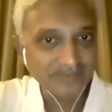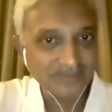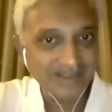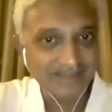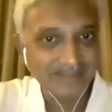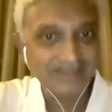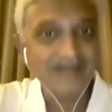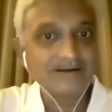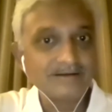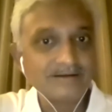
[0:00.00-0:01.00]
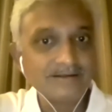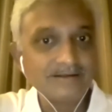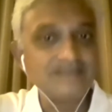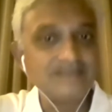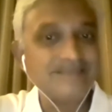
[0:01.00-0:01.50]
And that
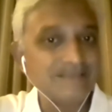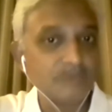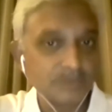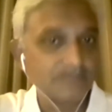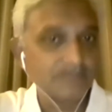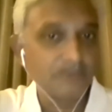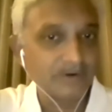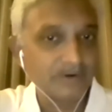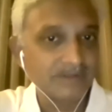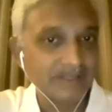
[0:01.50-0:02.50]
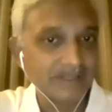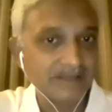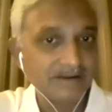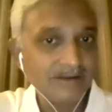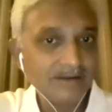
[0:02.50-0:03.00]
is the most important
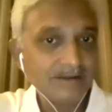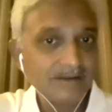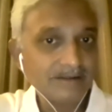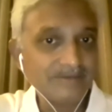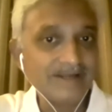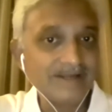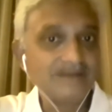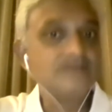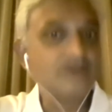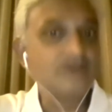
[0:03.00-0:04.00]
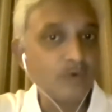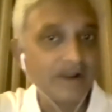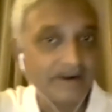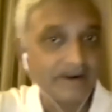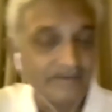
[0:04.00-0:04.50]
thing that is
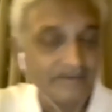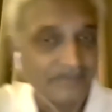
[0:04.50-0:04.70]
required